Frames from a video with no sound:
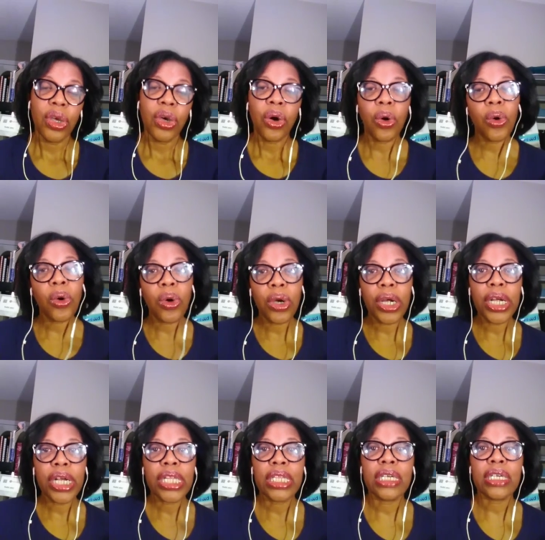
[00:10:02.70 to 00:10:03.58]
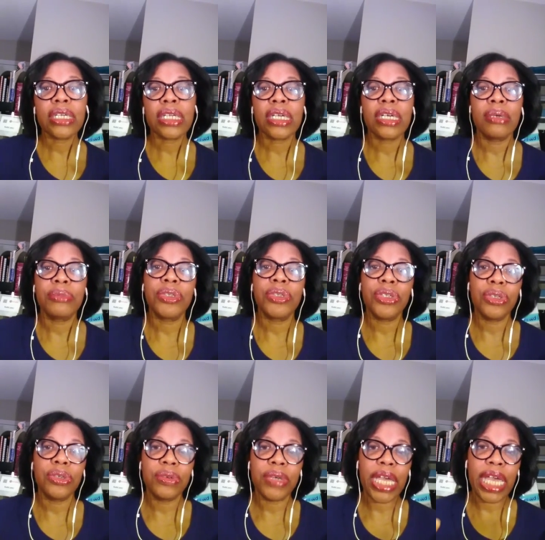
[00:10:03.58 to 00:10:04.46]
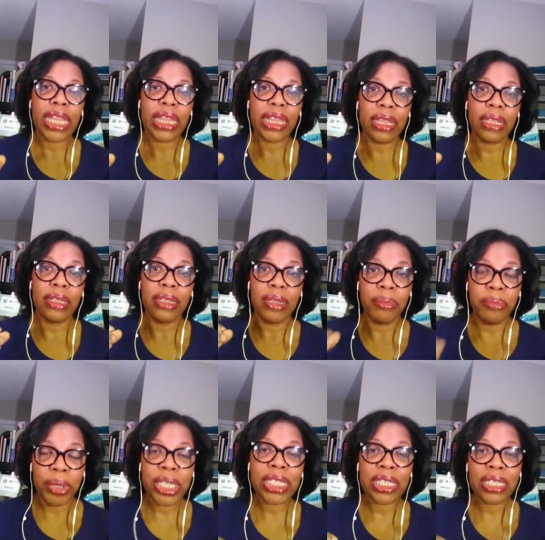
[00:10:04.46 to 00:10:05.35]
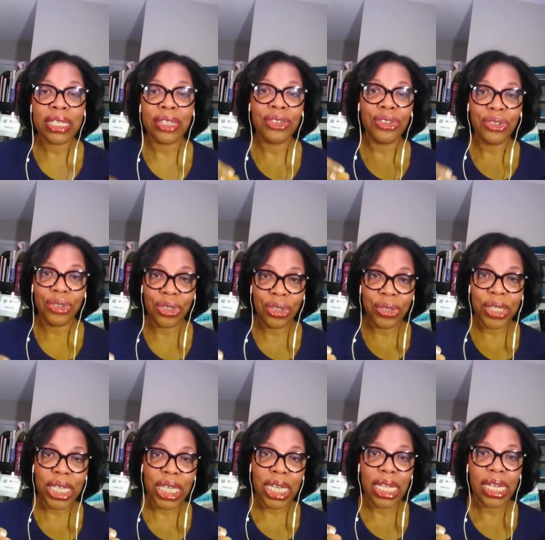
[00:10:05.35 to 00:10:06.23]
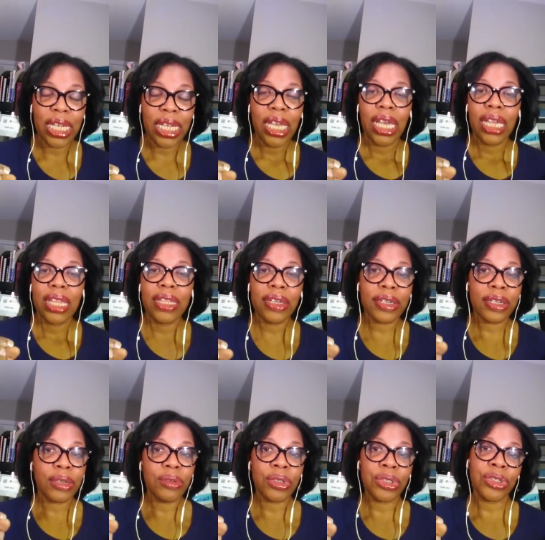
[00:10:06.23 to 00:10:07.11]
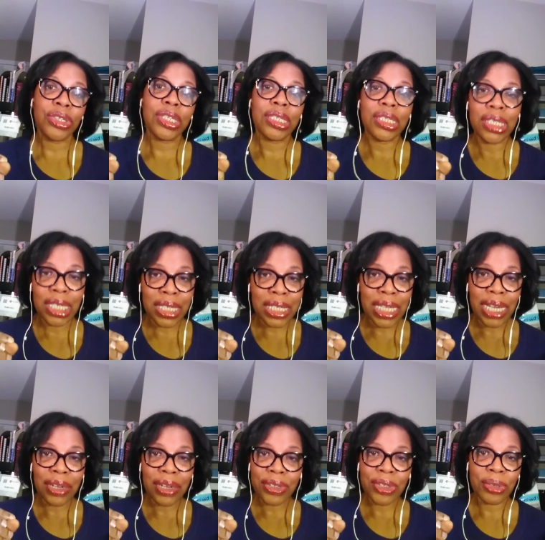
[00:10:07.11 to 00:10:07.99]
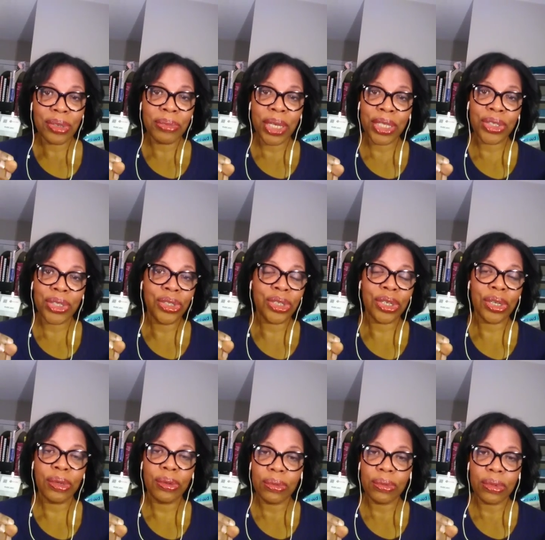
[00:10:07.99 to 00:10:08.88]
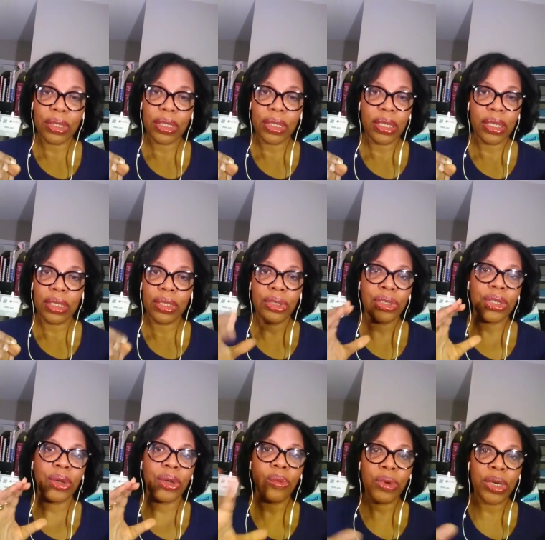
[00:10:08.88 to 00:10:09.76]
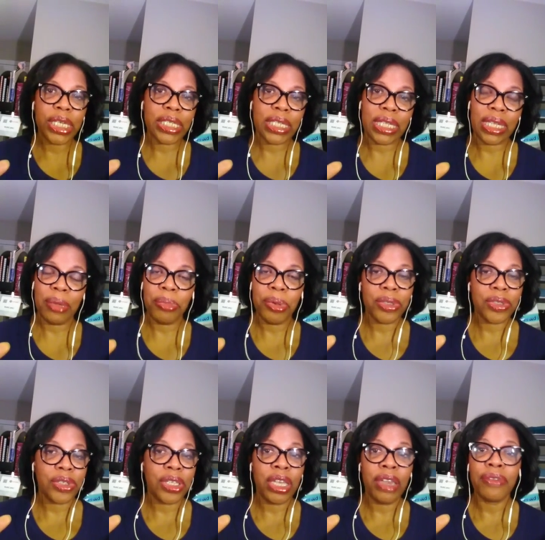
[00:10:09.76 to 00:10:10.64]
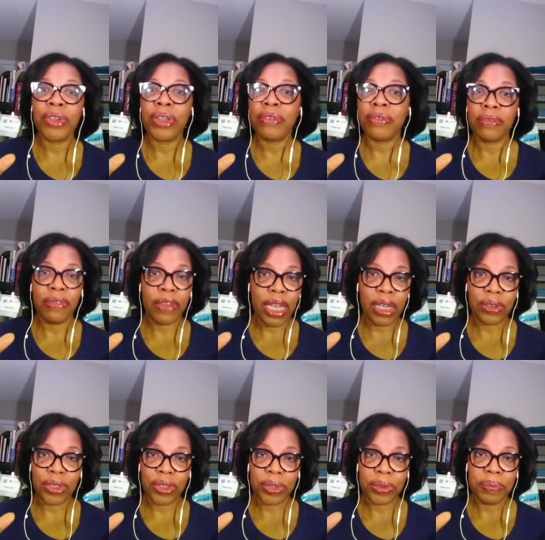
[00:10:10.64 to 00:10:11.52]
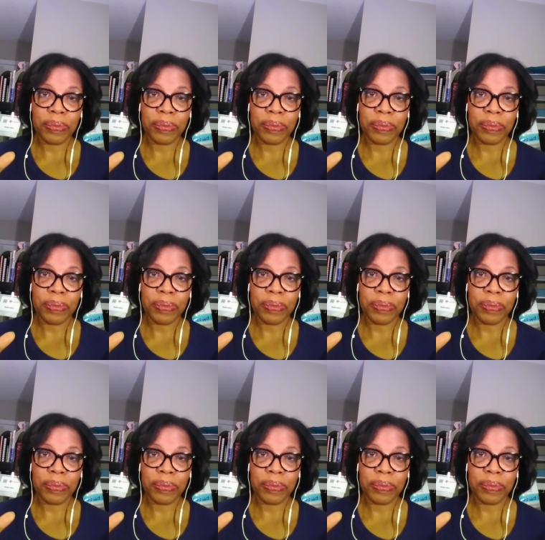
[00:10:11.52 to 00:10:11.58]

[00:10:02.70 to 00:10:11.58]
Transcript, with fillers: Or they're going to come to you and the business that you do get, they're going to want you to discount it so much you're going to you're going to wish that that person never even found you.